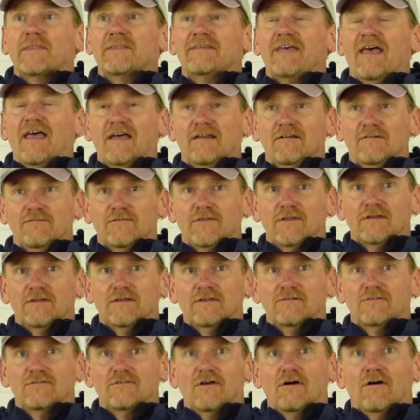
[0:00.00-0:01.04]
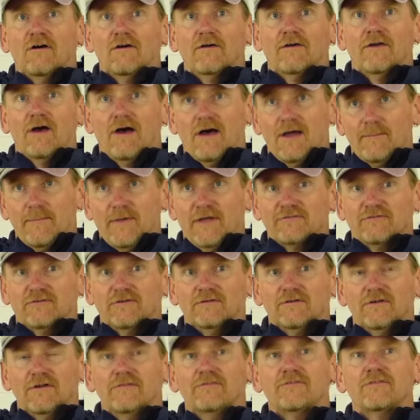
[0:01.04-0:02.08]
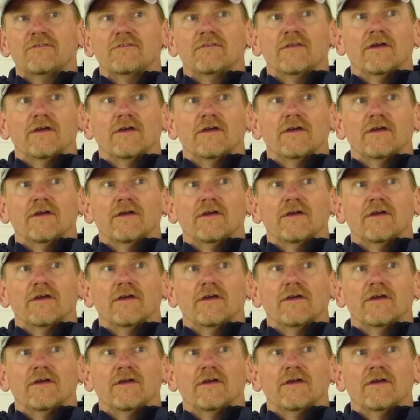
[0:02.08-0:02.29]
10 of these are not petroglyphs.